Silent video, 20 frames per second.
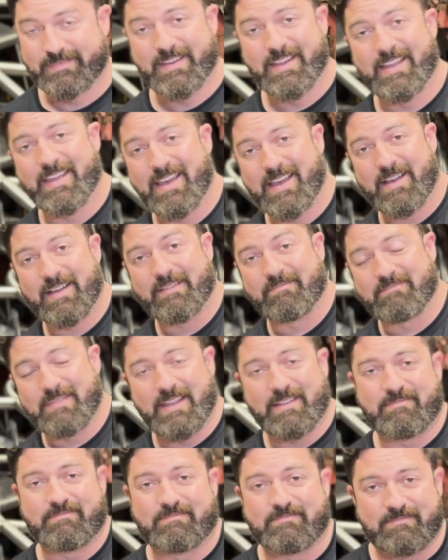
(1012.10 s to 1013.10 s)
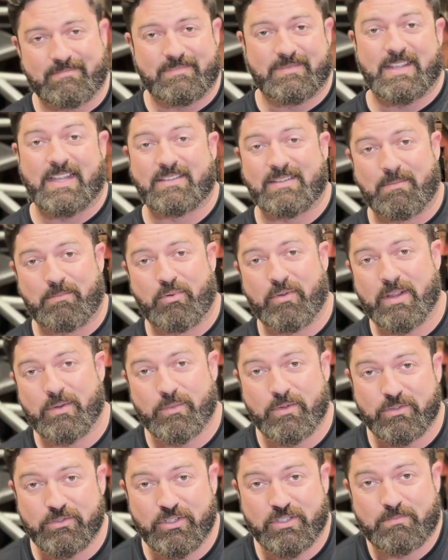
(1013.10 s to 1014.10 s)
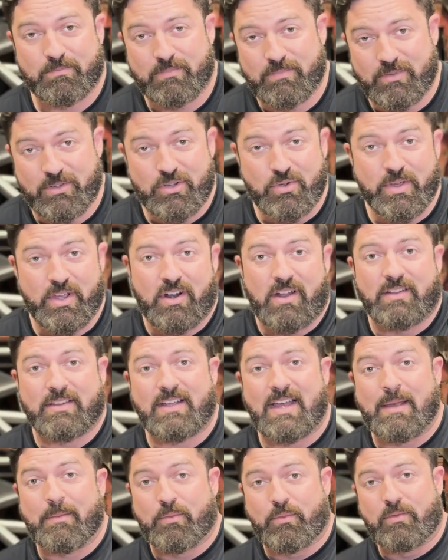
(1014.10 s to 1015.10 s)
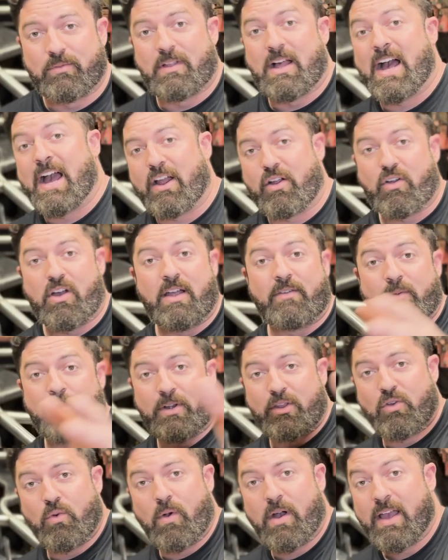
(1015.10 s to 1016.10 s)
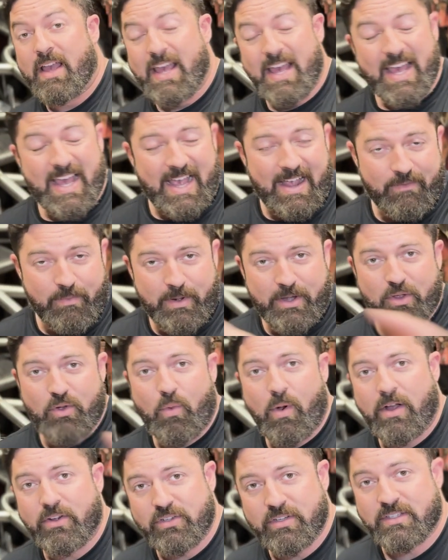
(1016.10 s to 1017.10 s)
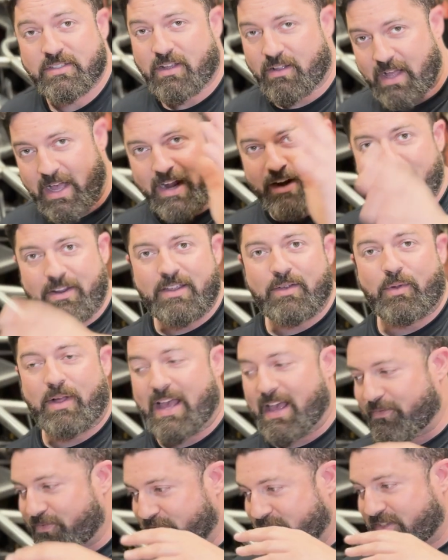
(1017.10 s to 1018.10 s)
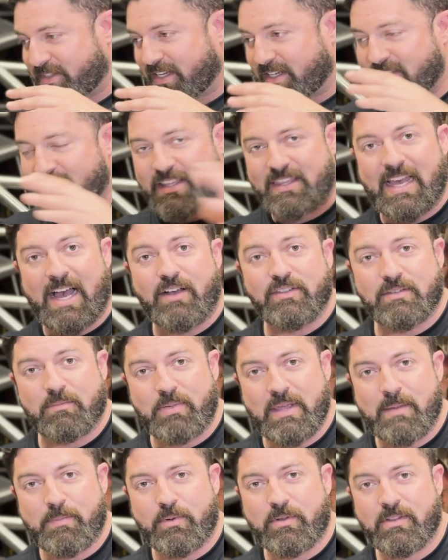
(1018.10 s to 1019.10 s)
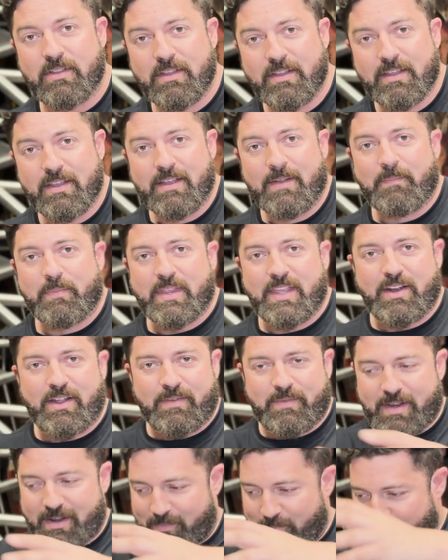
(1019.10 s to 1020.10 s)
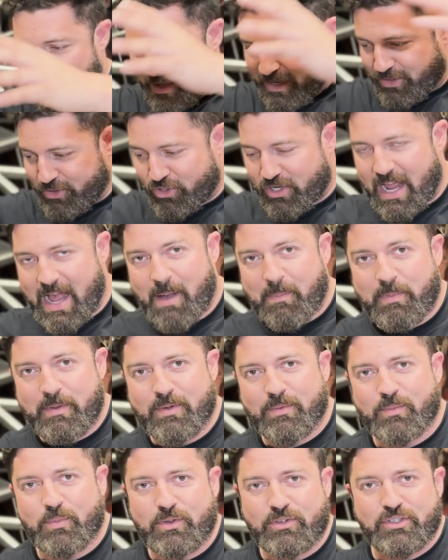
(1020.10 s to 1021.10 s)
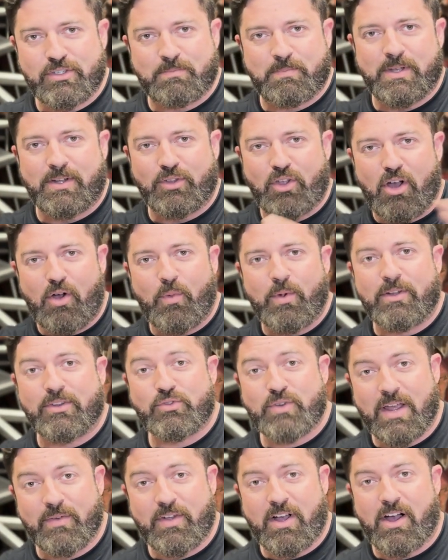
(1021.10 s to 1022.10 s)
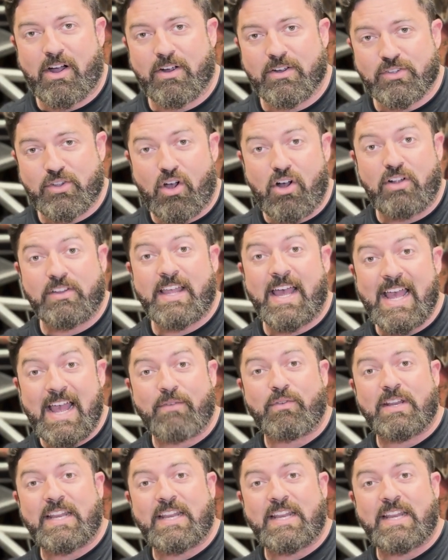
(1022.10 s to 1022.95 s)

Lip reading: yeah, like at some point we'll just doing it all the time. We'll hire everybody who watches this. I'll hire you. We'll have 60,000 people. Then I did a big shop, and we'll just build all-wheel drive cars all day, every